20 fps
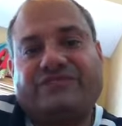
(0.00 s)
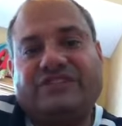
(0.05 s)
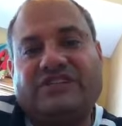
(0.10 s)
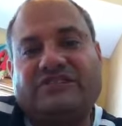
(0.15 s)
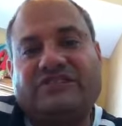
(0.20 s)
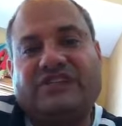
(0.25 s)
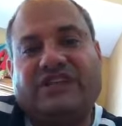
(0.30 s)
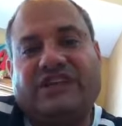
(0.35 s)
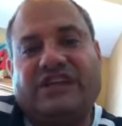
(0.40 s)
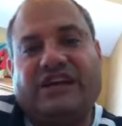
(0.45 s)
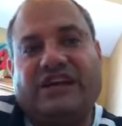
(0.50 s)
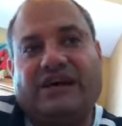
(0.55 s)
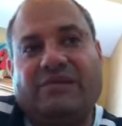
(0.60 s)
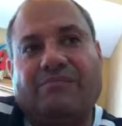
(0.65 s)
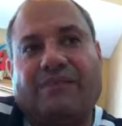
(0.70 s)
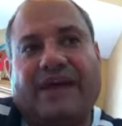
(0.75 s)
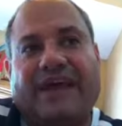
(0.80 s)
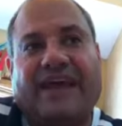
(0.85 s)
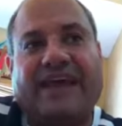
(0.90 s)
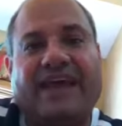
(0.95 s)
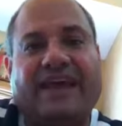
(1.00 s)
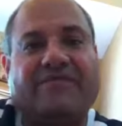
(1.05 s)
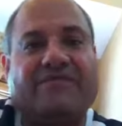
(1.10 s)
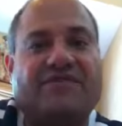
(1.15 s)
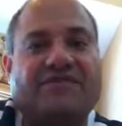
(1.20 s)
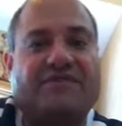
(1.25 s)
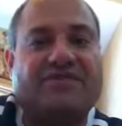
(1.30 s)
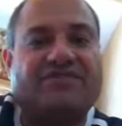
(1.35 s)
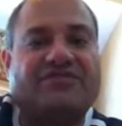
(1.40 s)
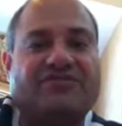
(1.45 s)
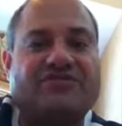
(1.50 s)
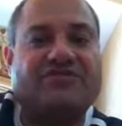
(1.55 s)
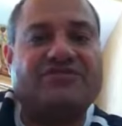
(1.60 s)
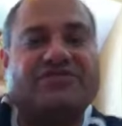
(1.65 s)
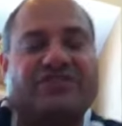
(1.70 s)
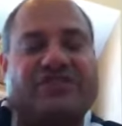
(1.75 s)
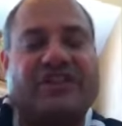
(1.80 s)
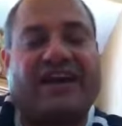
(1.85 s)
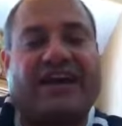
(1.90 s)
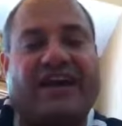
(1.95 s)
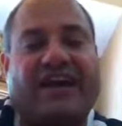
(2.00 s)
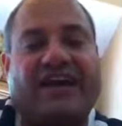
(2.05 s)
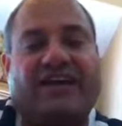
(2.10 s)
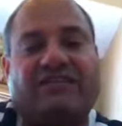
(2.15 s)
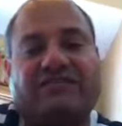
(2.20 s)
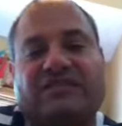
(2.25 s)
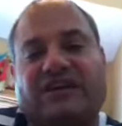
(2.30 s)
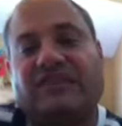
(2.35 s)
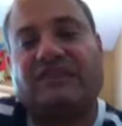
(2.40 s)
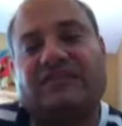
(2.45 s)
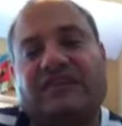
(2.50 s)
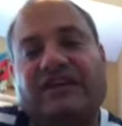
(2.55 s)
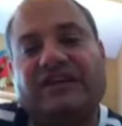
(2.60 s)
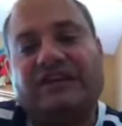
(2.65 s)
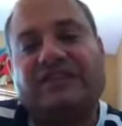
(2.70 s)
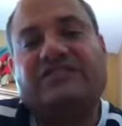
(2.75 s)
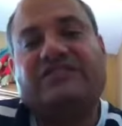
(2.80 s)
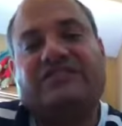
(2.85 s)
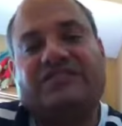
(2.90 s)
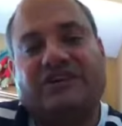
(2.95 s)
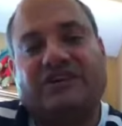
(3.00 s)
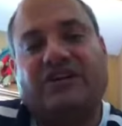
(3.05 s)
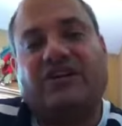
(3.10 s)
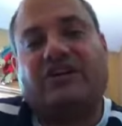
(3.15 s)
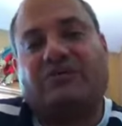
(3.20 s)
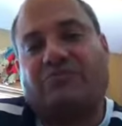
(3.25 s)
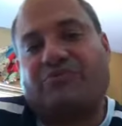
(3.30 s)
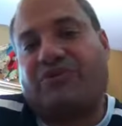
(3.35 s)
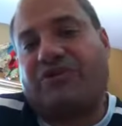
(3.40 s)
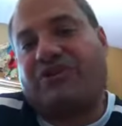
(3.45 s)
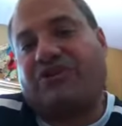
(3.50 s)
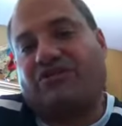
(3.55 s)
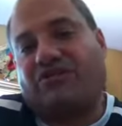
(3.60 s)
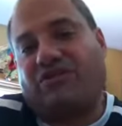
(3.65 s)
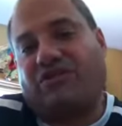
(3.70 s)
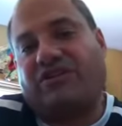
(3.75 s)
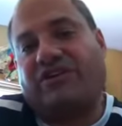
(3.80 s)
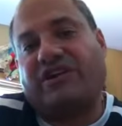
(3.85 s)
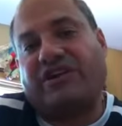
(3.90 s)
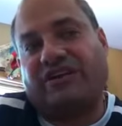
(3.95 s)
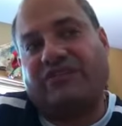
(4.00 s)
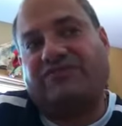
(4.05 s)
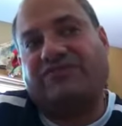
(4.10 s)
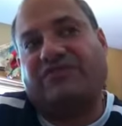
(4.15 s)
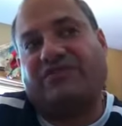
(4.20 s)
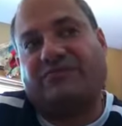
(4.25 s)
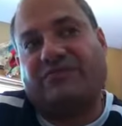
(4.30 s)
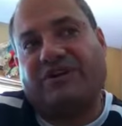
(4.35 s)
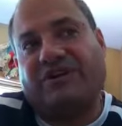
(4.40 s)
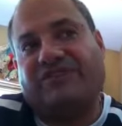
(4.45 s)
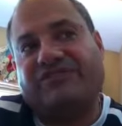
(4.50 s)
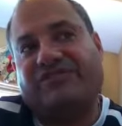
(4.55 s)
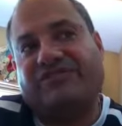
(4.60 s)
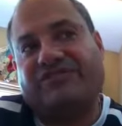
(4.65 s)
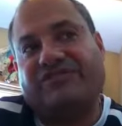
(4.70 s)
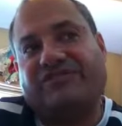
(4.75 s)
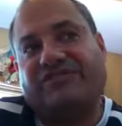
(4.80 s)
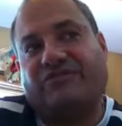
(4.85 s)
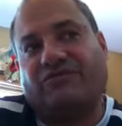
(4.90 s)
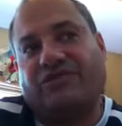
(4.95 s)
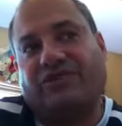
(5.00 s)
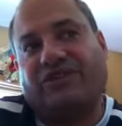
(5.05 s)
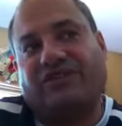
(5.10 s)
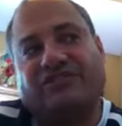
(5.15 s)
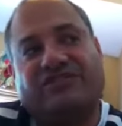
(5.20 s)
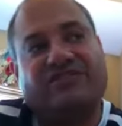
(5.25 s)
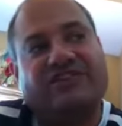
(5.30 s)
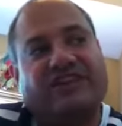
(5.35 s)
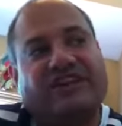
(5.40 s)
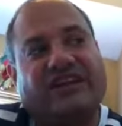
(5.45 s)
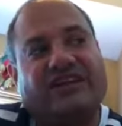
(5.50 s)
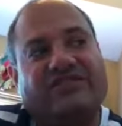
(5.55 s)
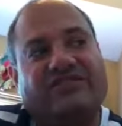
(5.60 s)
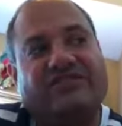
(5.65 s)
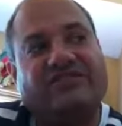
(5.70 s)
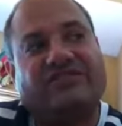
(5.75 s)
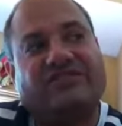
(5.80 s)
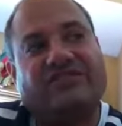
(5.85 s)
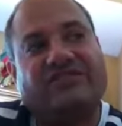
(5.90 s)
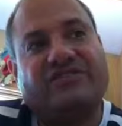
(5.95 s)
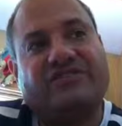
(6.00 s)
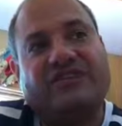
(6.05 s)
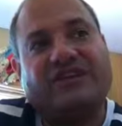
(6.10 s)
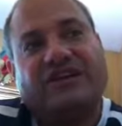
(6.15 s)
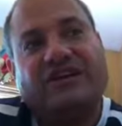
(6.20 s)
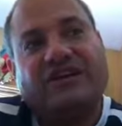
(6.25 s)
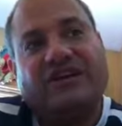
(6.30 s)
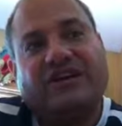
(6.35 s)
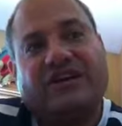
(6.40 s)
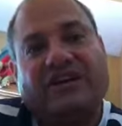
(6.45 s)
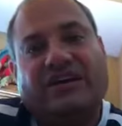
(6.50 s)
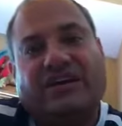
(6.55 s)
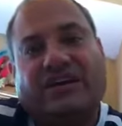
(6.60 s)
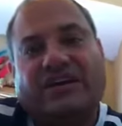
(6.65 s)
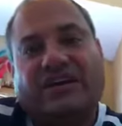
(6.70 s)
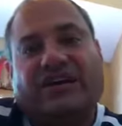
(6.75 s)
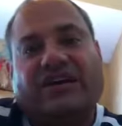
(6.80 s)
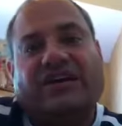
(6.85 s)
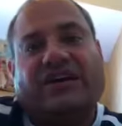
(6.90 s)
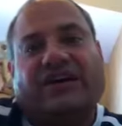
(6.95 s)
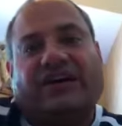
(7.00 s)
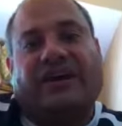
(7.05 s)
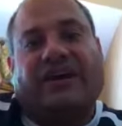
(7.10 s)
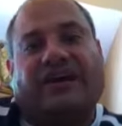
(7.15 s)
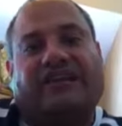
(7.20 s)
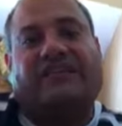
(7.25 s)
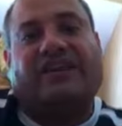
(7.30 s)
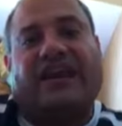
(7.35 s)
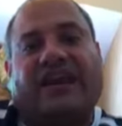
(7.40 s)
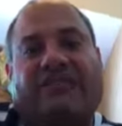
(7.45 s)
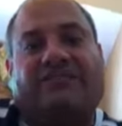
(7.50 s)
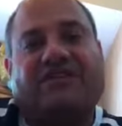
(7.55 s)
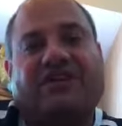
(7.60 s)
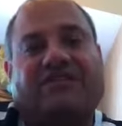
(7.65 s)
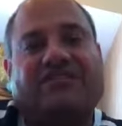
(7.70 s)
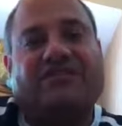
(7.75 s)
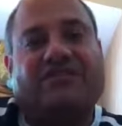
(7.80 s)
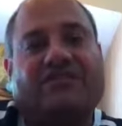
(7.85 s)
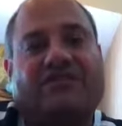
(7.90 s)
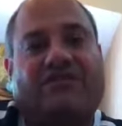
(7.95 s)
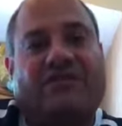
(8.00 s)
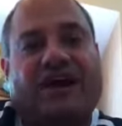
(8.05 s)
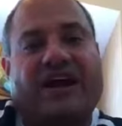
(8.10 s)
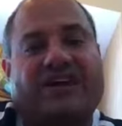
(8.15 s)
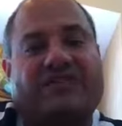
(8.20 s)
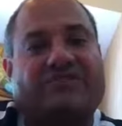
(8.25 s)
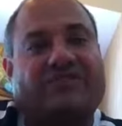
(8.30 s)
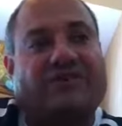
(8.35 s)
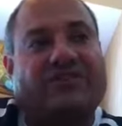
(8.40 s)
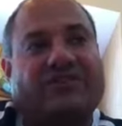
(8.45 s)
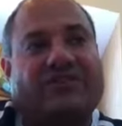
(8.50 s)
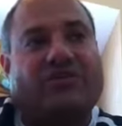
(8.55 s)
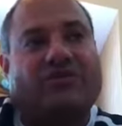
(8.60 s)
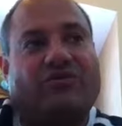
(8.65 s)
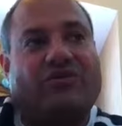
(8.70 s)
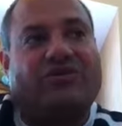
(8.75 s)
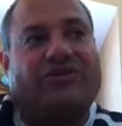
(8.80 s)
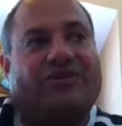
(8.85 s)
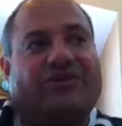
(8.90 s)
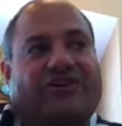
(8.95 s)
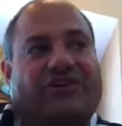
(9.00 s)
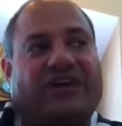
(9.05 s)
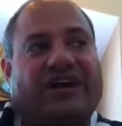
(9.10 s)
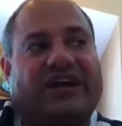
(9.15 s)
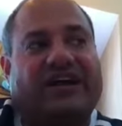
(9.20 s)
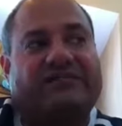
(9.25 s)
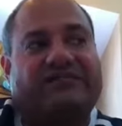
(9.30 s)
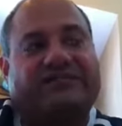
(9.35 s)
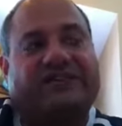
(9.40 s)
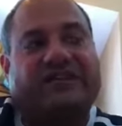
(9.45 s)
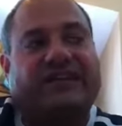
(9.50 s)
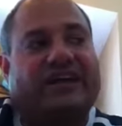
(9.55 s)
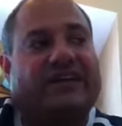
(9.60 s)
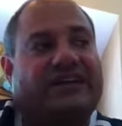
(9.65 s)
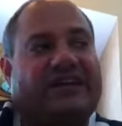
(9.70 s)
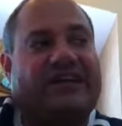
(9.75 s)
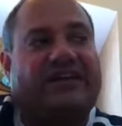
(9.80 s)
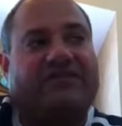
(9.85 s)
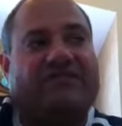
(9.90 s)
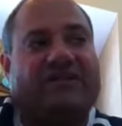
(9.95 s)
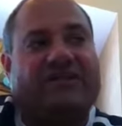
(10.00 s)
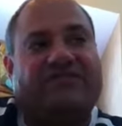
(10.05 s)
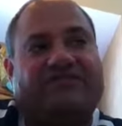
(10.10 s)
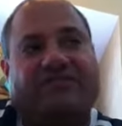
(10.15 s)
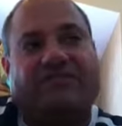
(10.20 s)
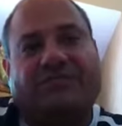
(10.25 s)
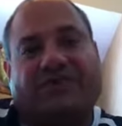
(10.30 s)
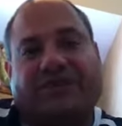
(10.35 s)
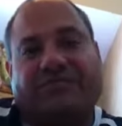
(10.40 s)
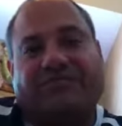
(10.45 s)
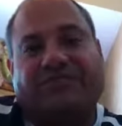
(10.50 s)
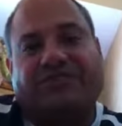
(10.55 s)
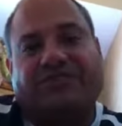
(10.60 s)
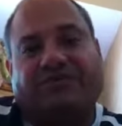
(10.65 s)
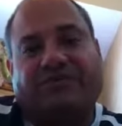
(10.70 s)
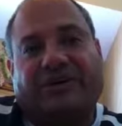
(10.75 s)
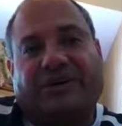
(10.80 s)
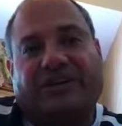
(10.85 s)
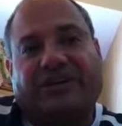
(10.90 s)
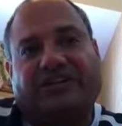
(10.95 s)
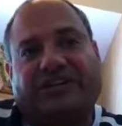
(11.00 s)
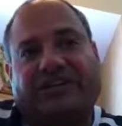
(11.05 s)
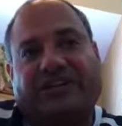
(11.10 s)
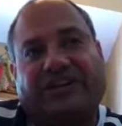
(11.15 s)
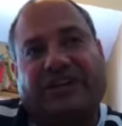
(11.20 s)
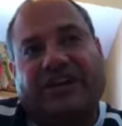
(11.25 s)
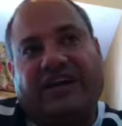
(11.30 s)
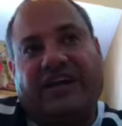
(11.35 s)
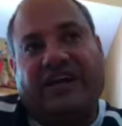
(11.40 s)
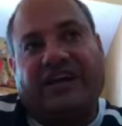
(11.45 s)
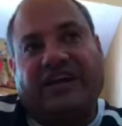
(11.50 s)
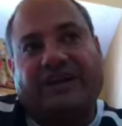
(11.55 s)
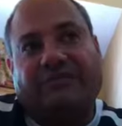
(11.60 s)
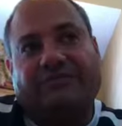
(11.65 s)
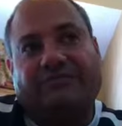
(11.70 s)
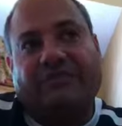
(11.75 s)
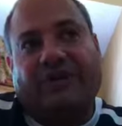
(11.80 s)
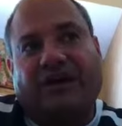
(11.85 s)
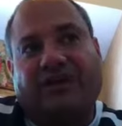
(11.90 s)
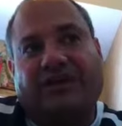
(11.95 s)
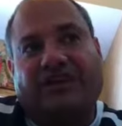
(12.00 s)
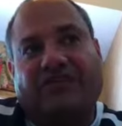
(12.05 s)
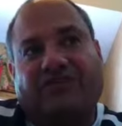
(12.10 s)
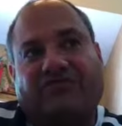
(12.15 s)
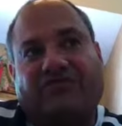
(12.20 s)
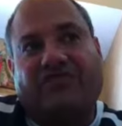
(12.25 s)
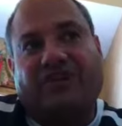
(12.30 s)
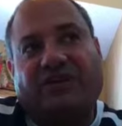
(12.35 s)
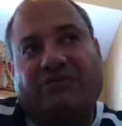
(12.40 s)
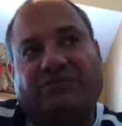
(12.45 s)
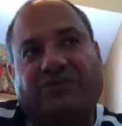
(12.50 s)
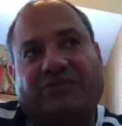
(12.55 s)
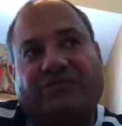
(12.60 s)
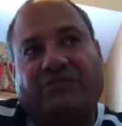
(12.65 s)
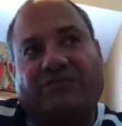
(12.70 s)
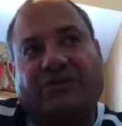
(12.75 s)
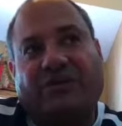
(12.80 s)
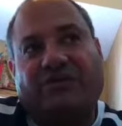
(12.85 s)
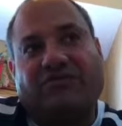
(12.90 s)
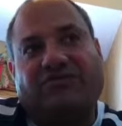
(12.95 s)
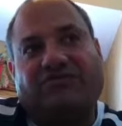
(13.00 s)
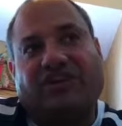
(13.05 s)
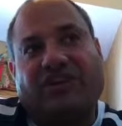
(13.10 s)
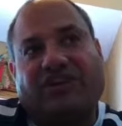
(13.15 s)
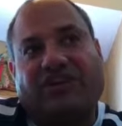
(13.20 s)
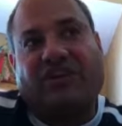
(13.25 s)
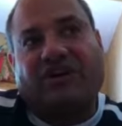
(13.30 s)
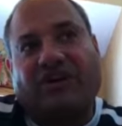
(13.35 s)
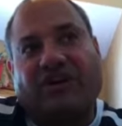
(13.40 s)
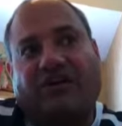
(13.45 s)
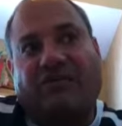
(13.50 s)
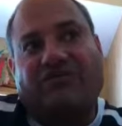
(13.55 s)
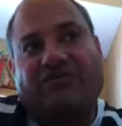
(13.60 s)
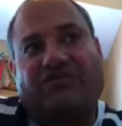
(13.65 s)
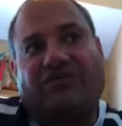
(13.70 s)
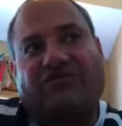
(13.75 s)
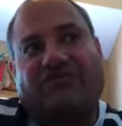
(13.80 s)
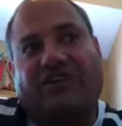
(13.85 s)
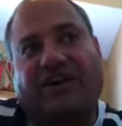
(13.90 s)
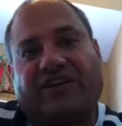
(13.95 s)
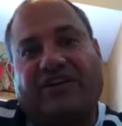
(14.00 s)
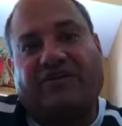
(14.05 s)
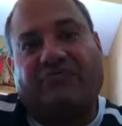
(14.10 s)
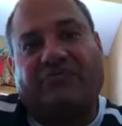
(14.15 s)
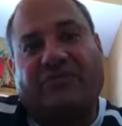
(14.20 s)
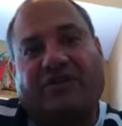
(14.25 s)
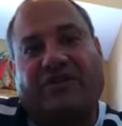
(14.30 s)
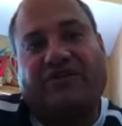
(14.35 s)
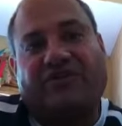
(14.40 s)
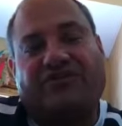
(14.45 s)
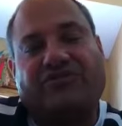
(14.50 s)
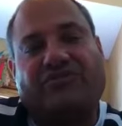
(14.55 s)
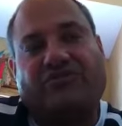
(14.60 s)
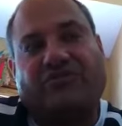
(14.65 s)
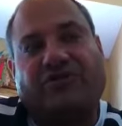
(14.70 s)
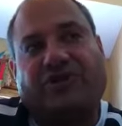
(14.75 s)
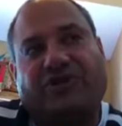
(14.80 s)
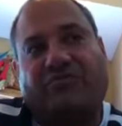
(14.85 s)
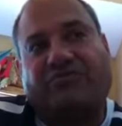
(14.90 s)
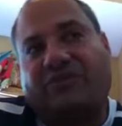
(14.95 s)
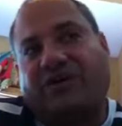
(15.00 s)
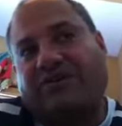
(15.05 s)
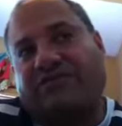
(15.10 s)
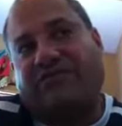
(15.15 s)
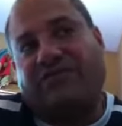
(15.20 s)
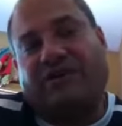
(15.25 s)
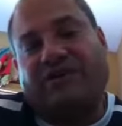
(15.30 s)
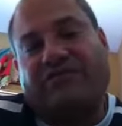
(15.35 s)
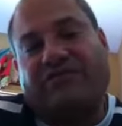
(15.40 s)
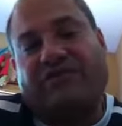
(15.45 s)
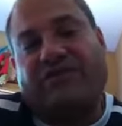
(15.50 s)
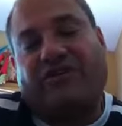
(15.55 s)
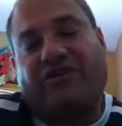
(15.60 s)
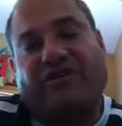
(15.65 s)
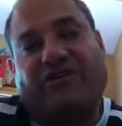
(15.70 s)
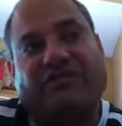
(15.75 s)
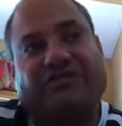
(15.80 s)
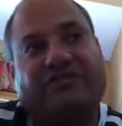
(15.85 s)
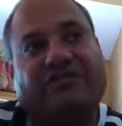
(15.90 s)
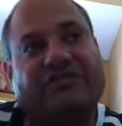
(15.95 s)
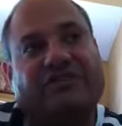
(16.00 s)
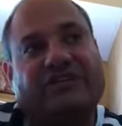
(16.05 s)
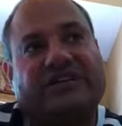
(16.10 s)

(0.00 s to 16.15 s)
The behavior issues in the house, I sit on her pretty hard the next few months. She's going into teenagehood, and it's kind of undue harassment on the older dog. I don't think I'd let her rough him up too much. I'd intervene with the remote and say no. She'll find her bone or toy or play with the other dog.